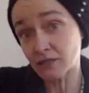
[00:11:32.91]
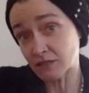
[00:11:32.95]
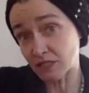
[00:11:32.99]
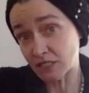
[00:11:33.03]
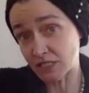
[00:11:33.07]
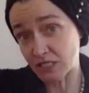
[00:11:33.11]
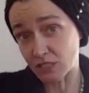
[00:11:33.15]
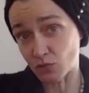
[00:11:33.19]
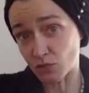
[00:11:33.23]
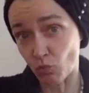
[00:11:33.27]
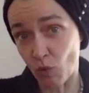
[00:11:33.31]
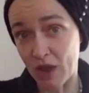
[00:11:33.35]
This
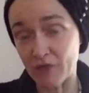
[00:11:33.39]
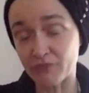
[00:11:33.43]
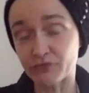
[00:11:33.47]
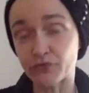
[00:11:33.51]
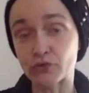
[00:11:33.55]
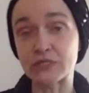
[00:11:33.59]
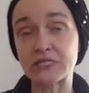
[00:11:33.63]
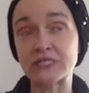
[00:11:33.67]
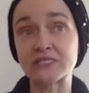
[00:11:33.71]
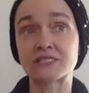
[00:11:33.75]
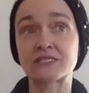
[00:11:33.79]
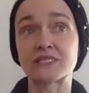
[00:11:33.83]
is why, for
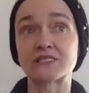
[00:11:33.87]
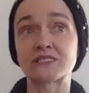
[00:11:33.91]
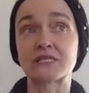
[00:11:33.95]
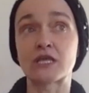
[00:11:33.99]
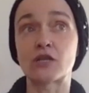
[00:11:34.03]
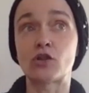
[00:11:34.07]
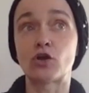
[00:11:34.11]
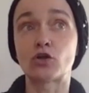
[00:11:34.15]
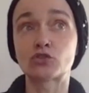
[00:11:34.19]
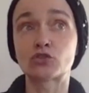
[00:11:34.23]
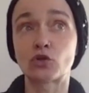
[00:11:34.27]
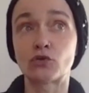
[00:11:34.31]
instance, a
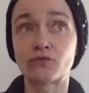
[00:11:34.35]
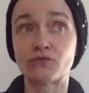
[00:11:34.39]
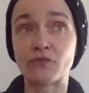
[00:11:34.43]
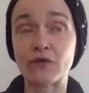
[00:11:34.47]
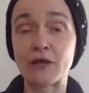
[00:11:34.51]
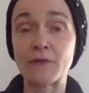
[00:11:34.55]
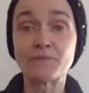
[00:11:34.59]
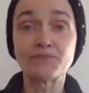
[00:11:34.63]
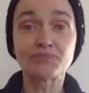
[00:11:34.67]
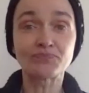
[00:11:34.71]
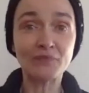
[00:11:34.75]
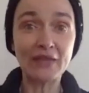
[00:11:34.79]
lot of
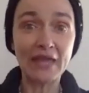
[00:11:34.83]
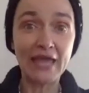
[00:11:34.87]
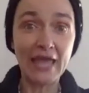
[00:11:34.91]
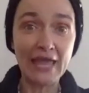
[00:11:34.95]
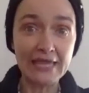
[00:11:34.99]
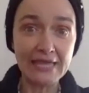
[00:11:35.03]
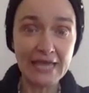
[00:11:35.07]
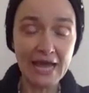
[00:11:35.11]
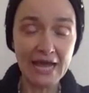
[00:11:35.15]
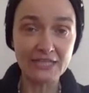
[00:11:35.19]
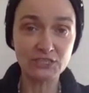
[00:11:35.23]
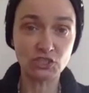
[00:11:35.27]

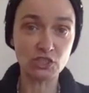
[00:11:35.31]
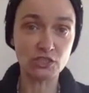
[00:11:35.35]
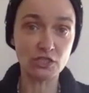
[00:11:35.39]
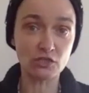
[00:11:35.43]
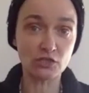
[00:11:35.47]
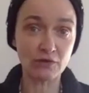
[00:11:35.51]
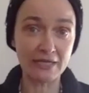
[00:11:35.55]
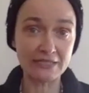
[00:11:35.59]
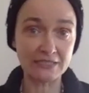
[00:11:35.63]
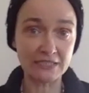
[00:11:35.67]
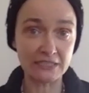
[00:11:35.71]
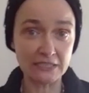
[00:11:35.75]
AI
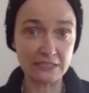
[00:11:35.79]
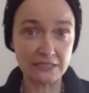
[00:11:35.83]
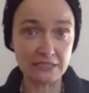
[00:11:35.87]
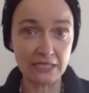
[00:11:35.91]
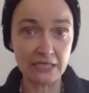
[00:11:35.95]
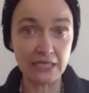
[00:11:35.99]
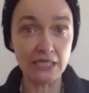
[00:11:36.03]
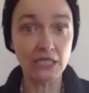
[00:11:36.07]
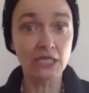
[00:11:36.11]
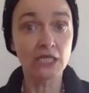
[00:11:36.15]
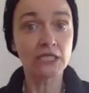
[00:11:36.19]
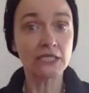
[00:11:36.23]

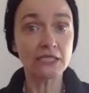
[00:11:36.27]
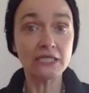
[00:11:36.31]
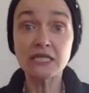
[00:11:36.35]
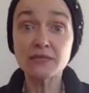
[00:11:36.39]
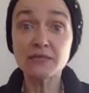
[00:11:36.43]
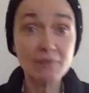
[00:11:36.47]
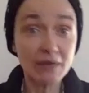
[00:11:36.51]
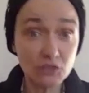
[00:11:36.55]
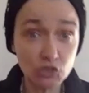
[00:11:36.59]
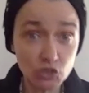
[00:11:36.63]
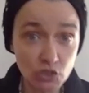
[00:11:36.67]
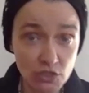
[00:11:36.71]
generated
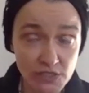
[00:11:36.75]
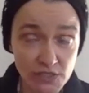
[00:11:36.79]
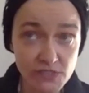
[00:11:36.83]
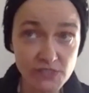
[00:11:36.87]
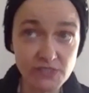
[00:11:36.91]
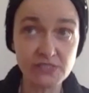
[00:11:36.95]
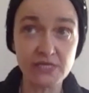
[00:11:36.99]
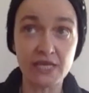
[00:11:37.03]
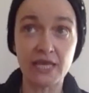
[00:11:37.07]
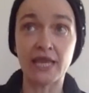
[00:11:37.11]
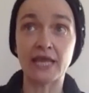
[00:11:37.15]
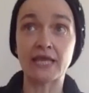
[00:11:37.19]

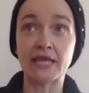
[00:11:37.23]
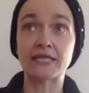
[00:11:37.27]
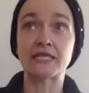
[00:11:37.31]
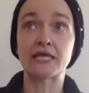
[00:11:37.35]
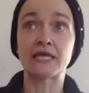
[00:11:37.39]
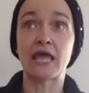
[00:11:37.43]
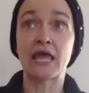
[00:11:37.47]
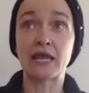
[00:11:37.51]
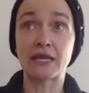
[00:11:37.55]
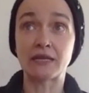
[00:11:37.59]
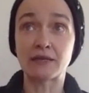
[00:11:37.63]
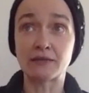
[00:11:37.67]
images
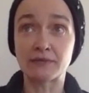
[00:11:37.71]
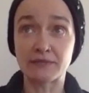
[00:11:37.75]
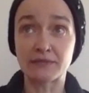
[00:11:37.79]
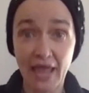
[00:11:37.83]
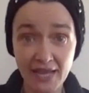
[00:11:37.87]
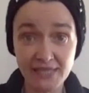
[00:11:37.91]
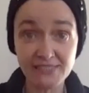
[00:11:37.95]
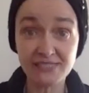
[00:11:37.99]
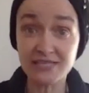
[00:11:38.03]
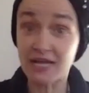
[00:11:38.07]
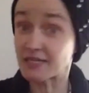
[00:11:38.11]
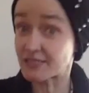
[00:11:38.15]
and
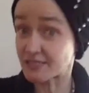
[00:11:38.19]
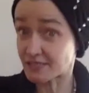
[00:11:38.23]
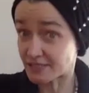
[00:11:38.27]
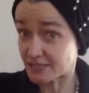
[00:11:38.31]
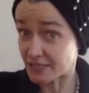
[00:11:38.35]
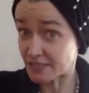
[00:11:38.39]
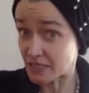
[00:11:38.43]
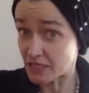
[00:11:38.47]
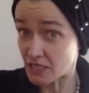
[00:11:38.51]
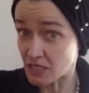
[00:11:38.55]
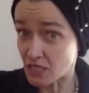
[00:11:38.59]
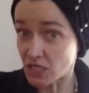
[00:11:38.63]
text are
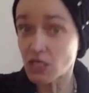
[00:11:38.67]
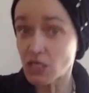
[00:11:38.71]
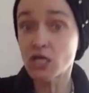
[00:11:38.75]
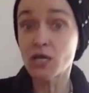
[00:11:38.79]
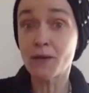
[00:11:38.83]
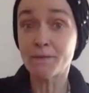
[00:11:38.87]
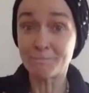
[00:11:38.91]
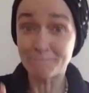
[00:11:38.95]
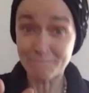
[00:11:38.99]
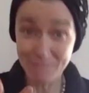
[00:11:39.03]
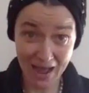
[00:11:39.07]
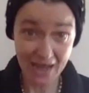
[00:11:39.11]
still
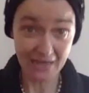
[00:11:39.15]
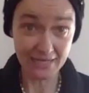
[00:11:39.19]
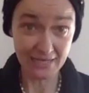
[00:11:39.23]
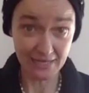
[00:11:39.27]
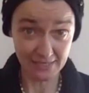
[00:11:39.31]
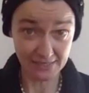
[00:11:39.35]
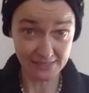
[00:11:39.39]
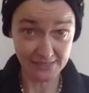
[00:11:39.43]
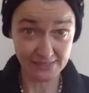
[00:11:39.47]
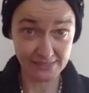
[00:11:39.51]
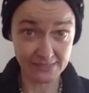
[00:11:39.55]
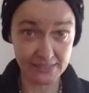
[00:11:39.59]

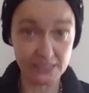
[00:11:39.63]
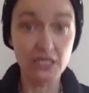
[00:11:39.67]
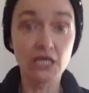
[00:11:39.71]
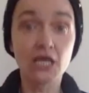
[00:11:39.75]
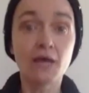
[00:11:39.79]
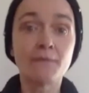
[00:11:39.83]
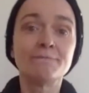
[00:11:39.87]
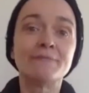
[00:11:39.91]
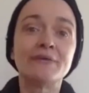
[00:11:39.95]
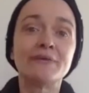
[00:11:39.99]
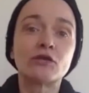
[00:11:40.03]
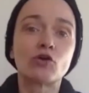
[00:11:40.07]

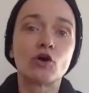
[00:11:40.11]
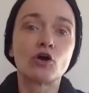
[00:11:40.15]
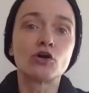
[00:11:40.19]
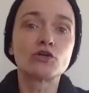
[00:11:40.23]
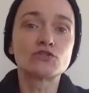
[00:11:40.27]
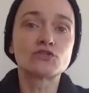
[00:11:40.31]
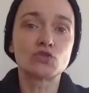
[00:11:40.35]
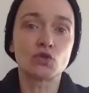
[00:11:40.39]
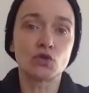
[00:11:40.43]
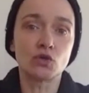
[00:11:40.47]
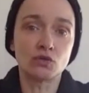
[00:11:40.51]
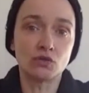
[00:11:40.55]
biased,
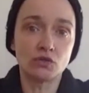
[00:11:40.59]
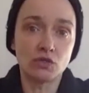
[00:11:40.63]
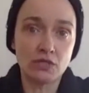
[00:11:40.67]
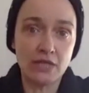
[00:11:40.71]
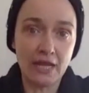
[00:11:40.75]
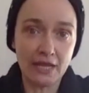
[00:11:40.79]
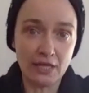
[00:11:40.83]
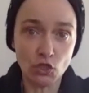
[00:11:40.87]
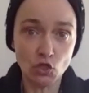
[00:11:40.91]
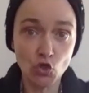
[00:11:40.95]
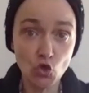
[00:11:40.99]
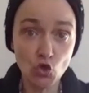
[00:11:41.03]
because
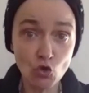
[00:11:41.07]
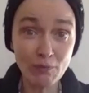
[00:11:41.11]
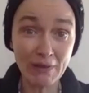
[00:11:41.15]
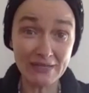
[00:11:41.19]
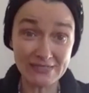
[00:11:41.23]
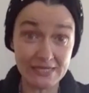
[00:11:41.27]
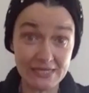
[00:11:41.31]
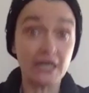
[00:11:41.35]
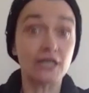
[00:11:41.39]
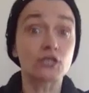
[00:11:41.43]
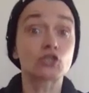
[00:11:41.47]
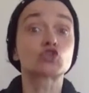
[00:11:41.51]
the humans
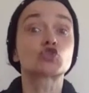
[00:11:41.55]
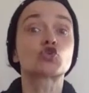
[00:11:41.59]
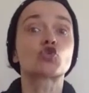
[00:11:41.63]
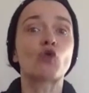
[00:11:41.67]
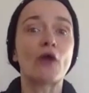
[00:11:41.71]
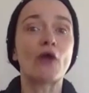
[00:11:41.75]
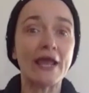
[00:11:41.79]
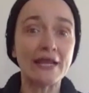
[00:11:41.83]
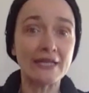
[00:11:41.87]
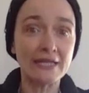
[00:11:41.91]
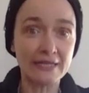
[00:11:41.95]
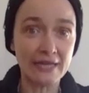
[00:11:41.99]
are
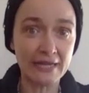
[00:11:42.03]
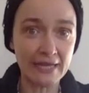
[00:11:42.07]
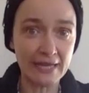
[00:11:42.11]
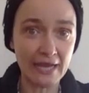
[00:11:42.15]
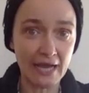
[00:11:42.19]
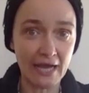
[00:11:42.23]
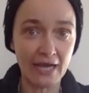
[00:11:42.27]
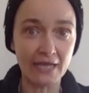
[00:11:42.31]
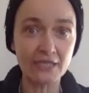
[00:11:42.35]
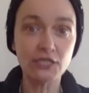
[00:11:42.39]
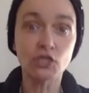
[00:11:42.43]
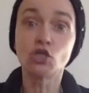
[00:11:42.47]
training
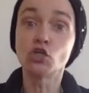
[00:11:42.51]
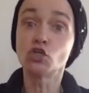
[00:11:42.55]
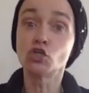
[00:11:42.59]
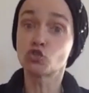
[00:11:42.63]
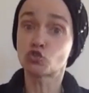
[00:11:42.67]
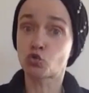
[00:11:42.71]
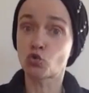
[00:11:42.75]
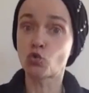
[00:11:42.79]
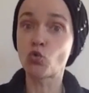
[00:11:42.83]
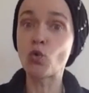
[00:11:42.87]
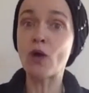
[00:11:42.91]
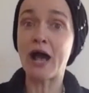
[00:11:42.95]
AI
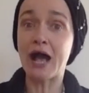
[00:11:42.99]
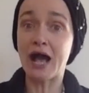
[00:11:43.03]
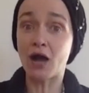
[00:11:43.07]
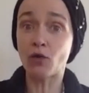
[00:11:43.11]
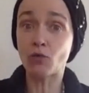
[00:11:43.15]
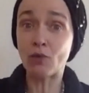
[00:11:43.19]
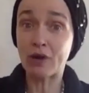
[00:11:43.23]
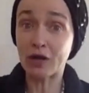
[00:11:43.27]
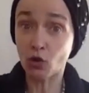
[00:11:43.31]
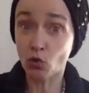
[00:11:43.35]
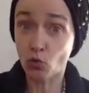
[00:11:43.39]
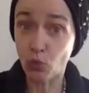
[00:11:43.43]
to
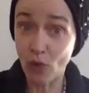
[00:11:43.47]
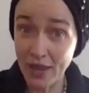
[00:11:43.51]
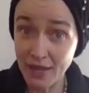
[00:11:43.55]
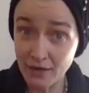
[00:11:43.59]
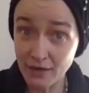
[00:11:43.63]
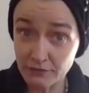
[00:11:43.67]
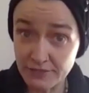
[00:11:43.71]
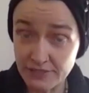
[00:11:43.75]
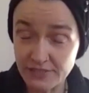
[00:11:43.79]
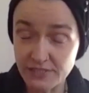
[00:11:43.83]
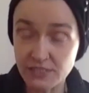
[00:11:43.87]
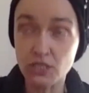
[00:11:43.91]
our
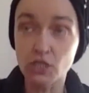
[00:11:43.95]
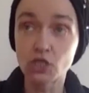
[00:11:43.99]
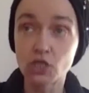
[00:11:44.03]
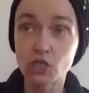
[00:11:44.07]
queries,